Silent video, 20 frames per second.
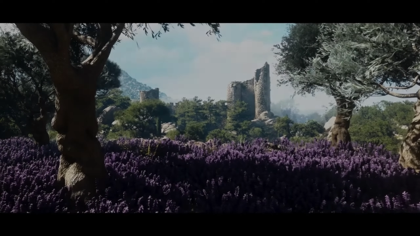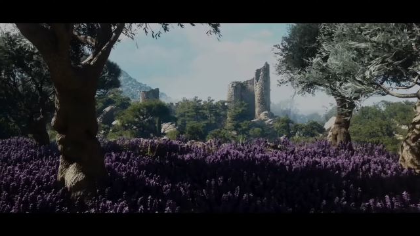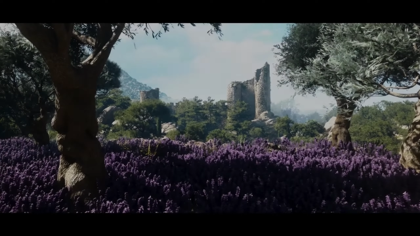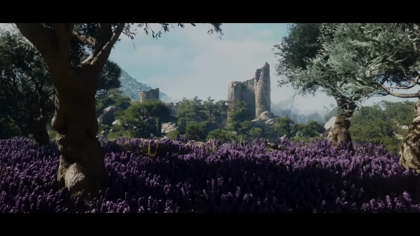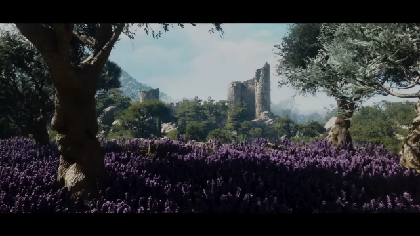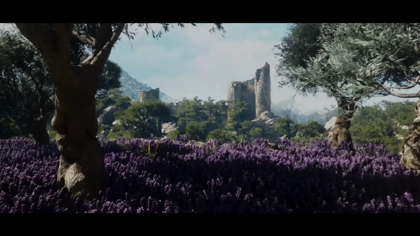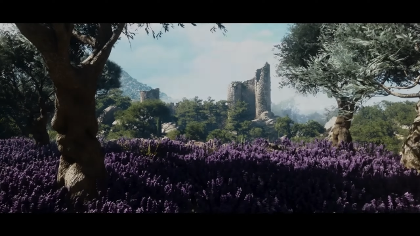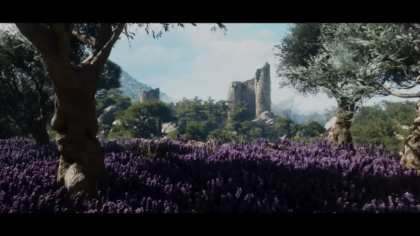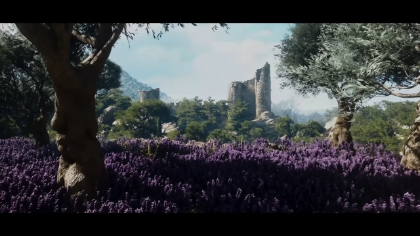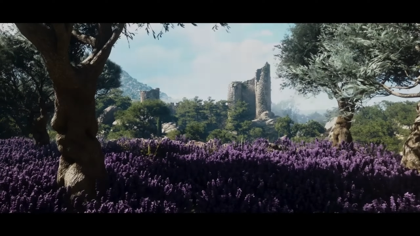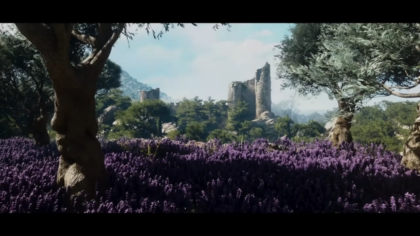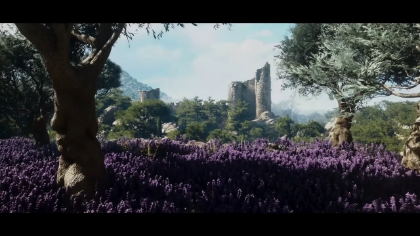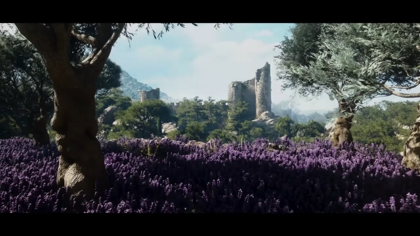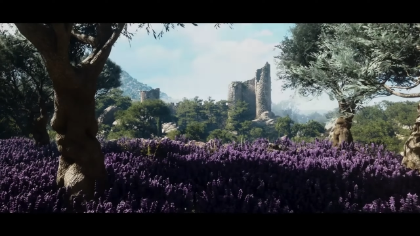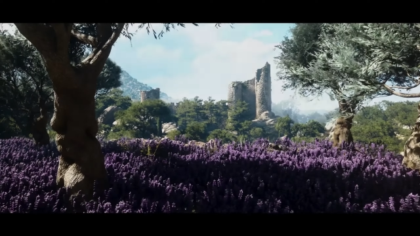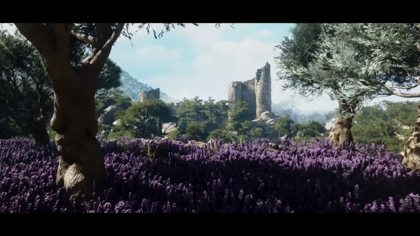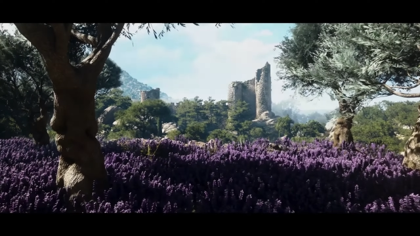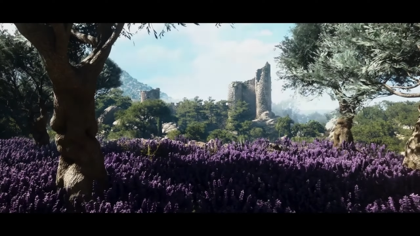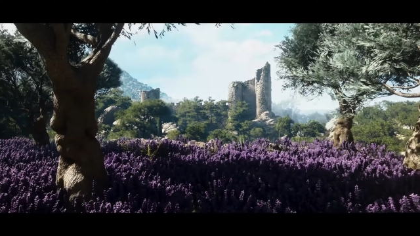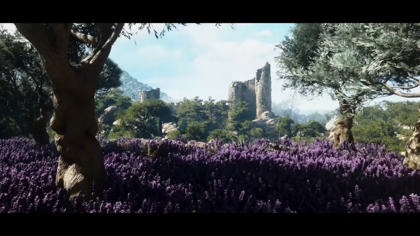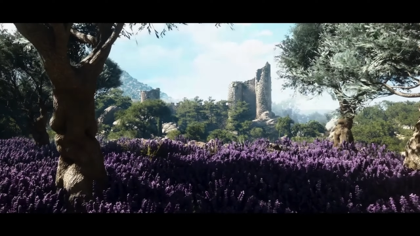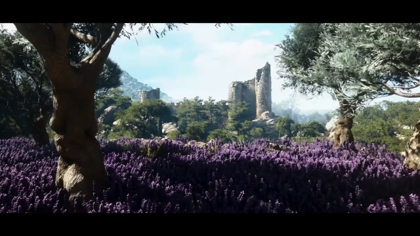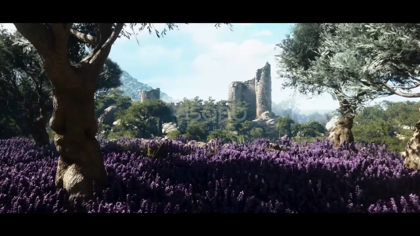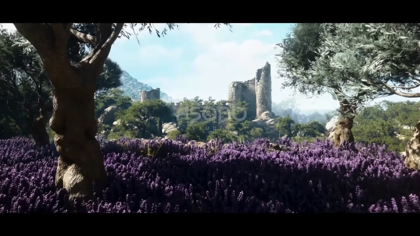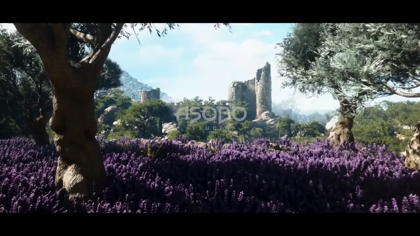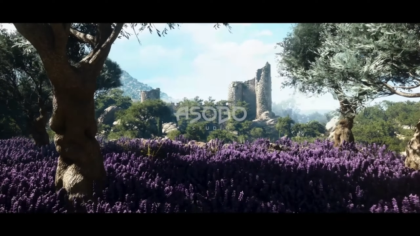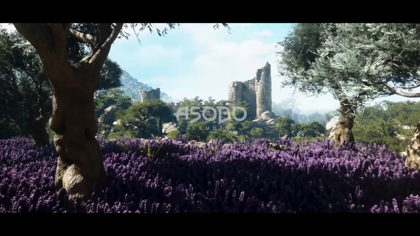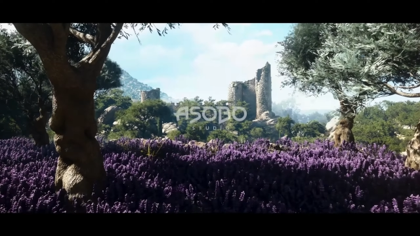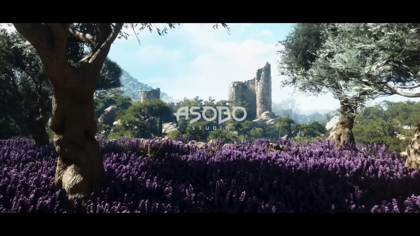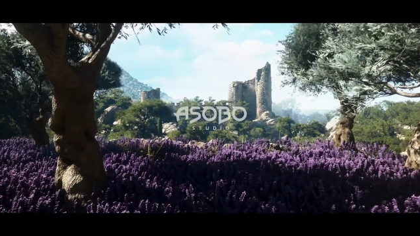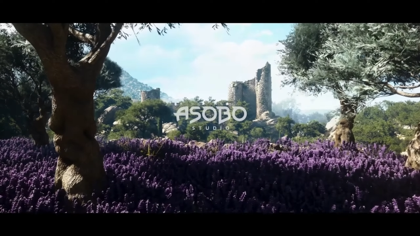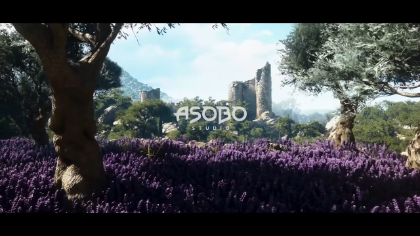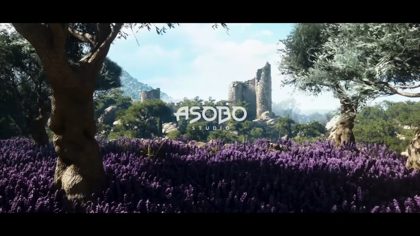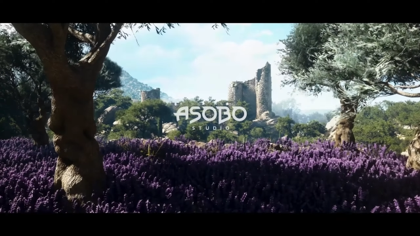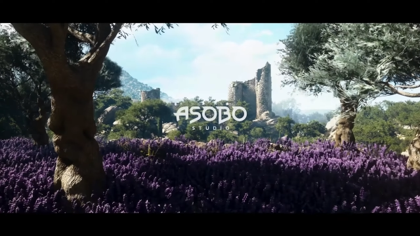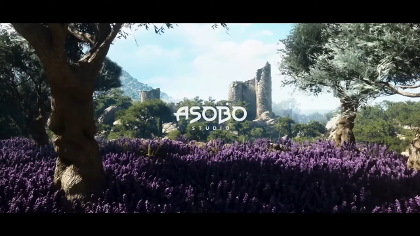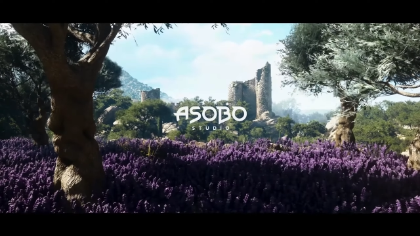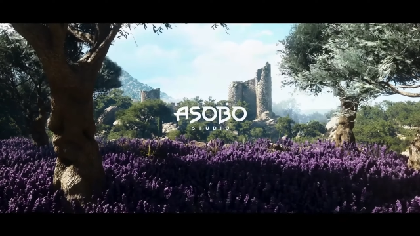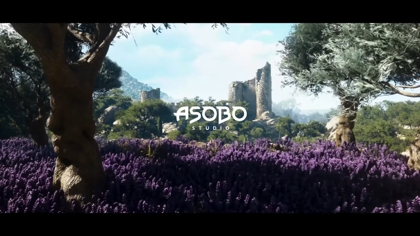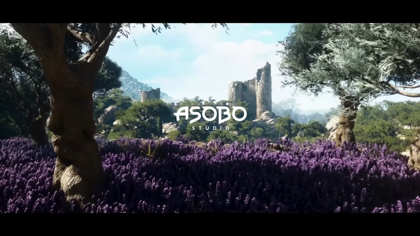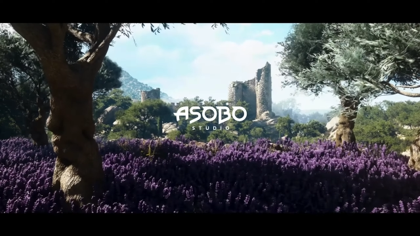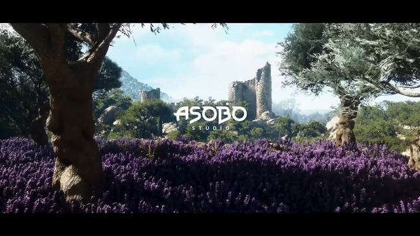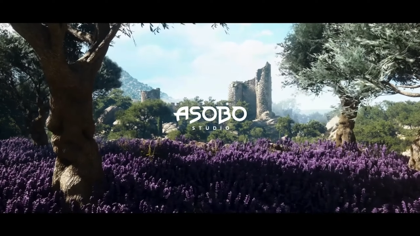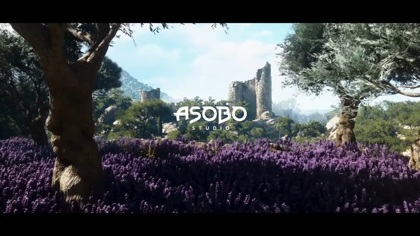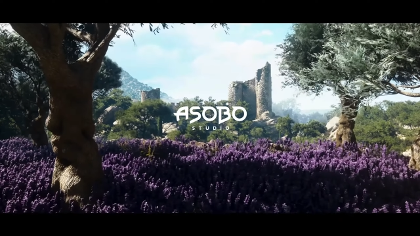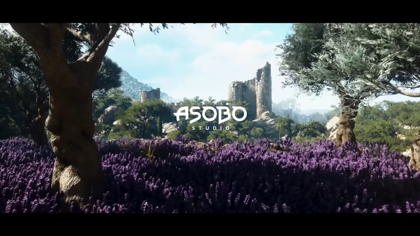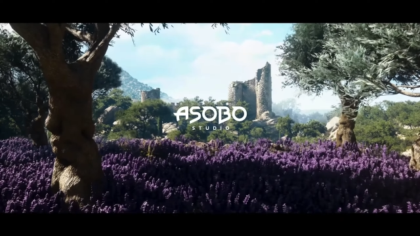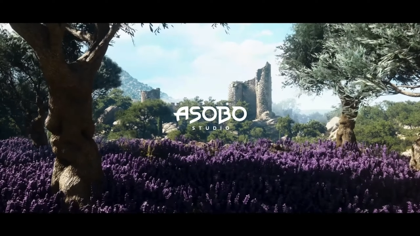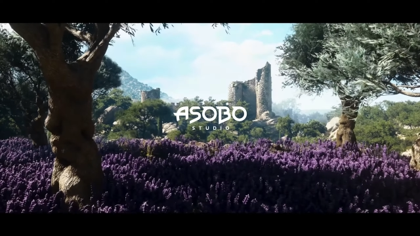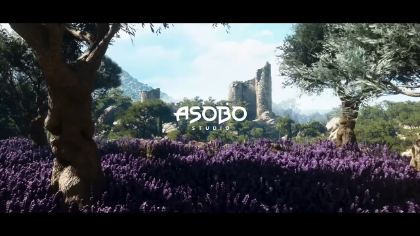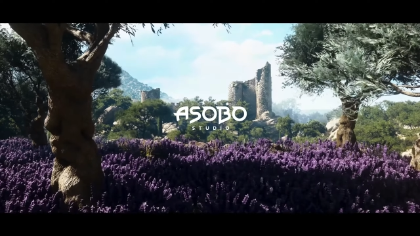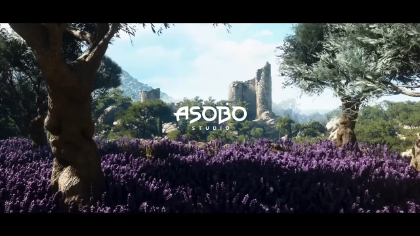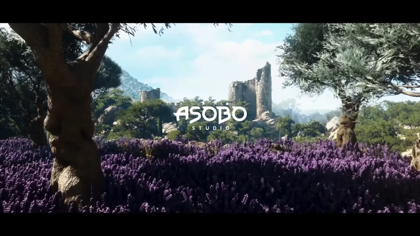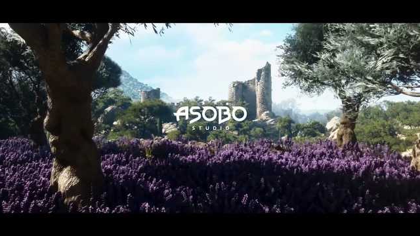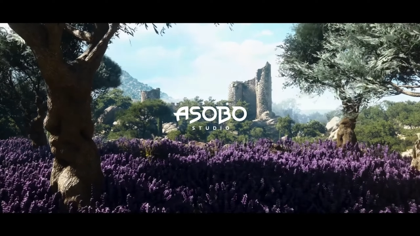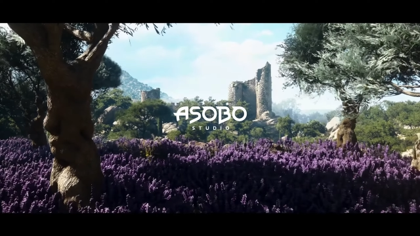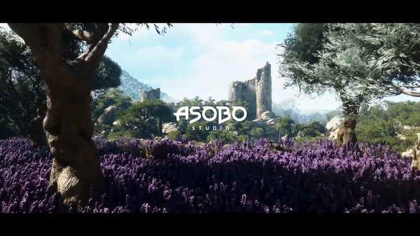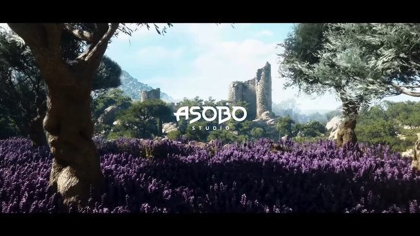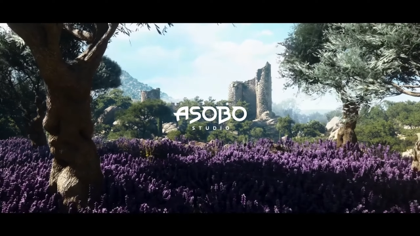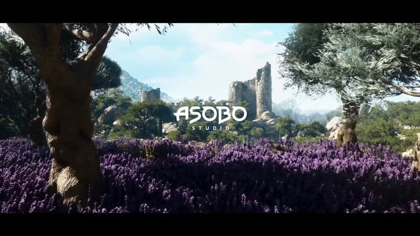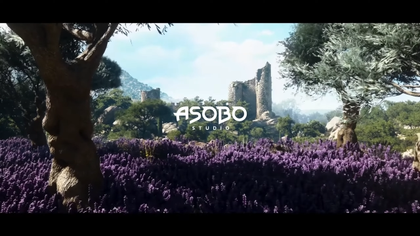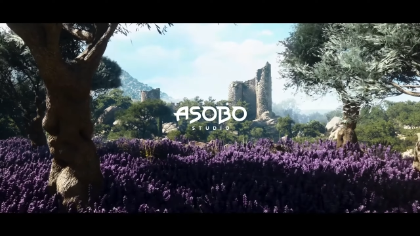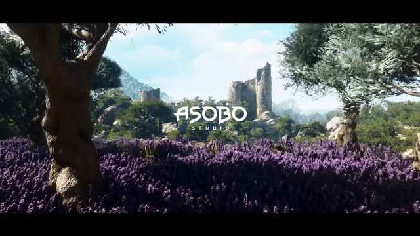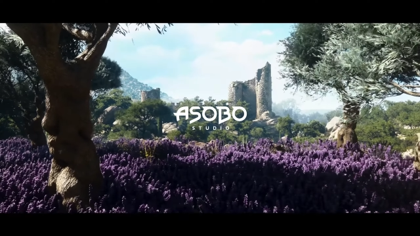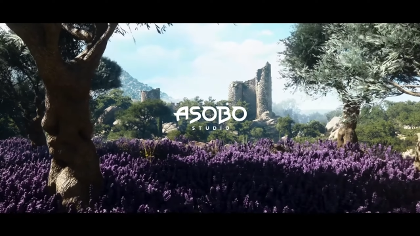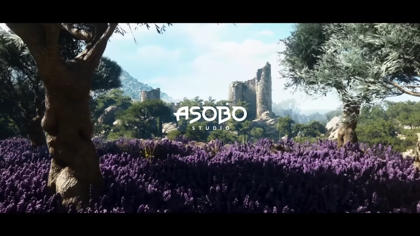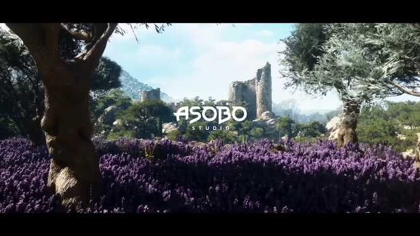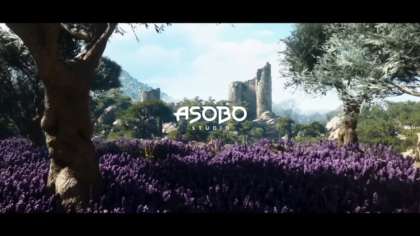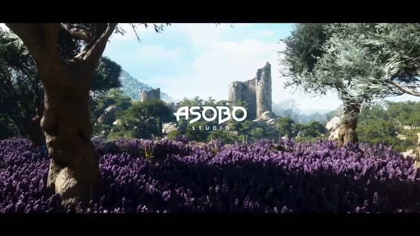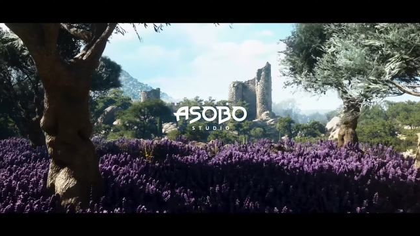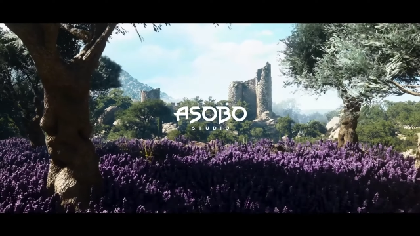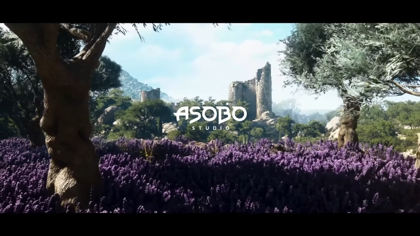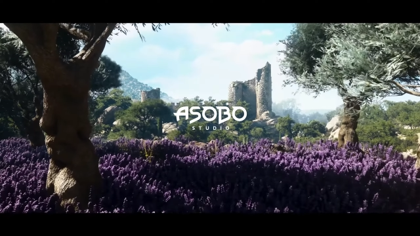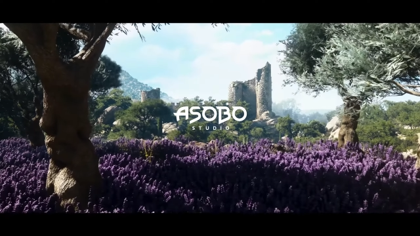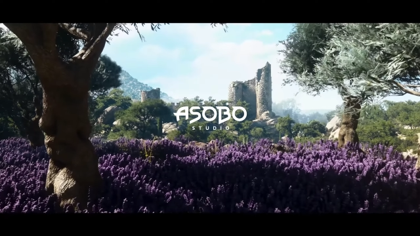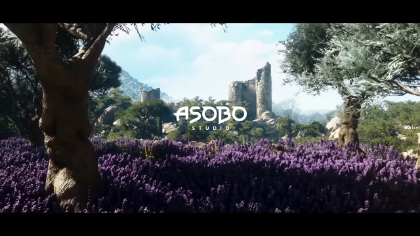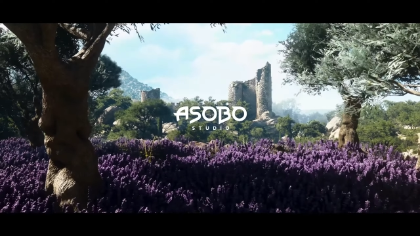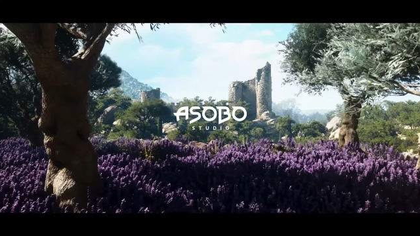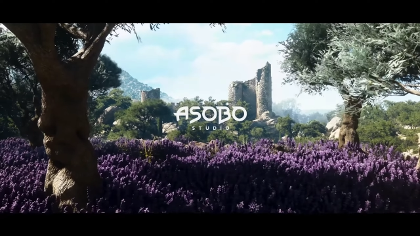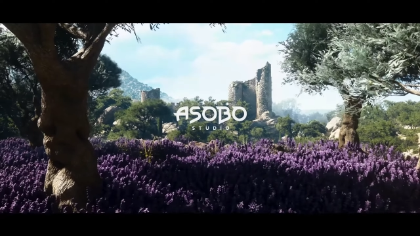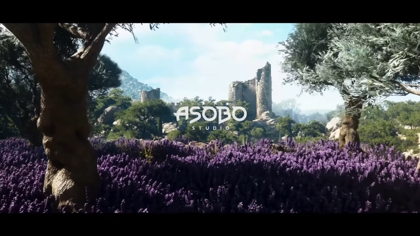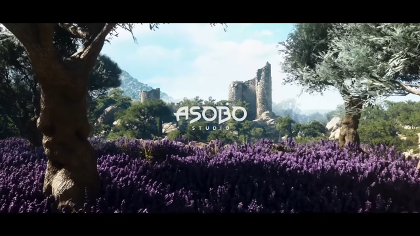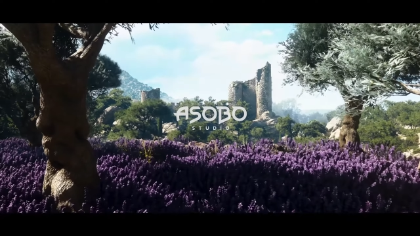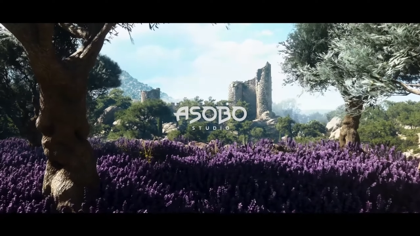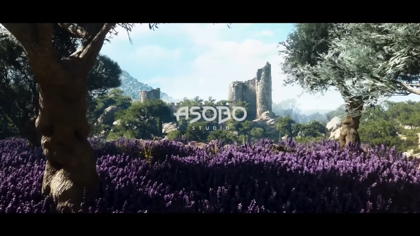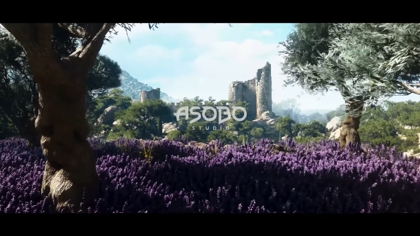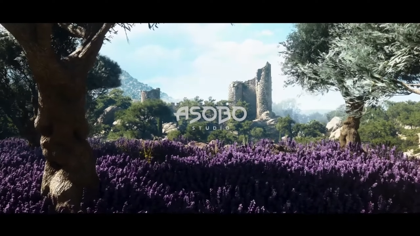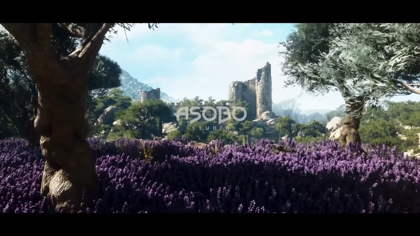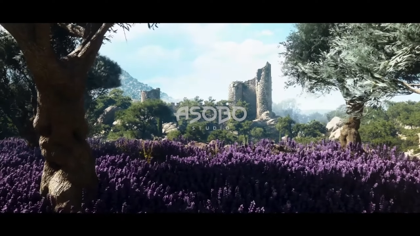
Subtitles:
[unreadable: no face in view]